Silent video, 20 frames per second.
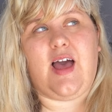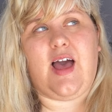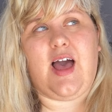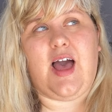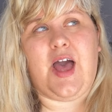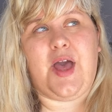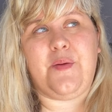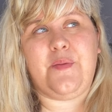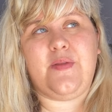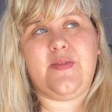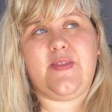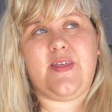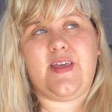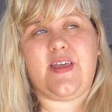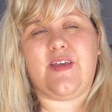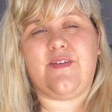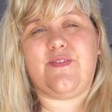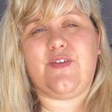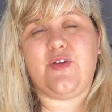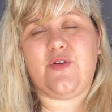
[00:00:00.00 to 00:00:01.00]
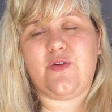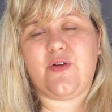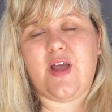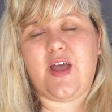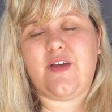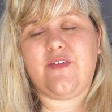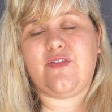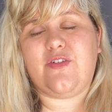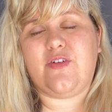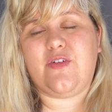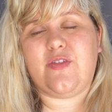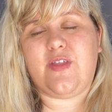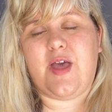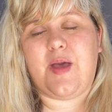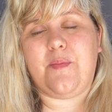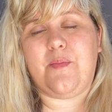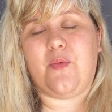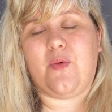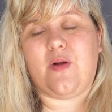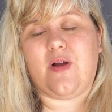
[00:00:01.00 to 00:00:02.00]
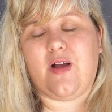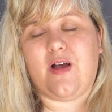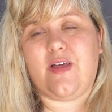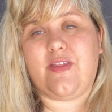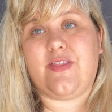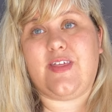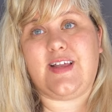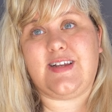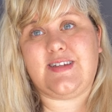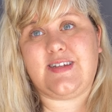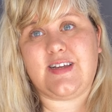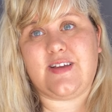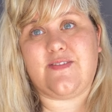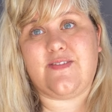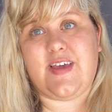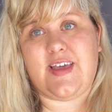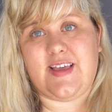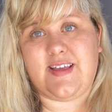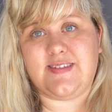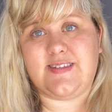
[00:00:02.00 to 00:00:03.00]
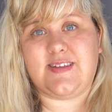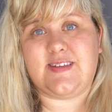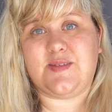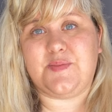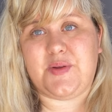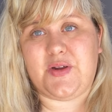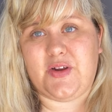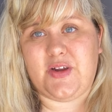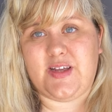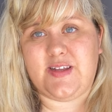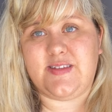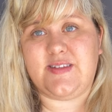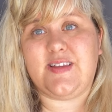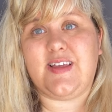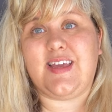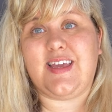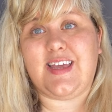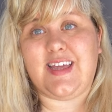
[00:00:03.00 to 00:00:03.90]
I would think if you're after that more authentic Vegas experience,